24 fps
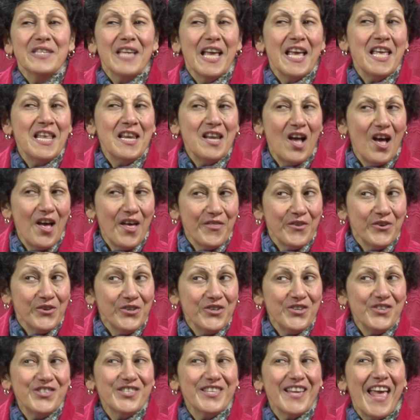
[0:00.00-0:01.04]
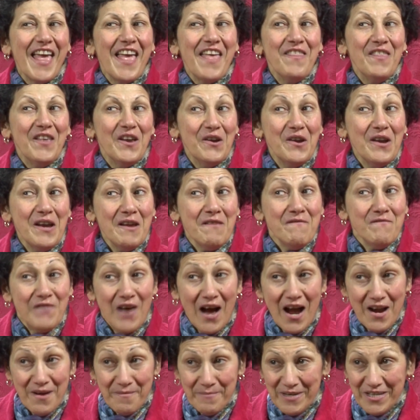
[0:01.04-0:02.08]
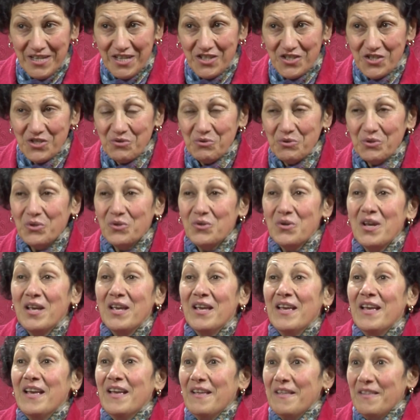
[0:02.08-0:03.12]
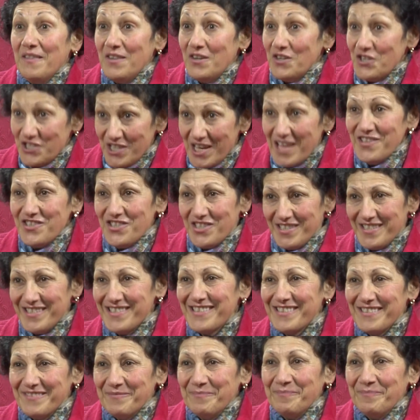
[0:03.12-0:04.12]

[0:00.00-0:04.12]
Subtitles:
and others and their environment is through their senses.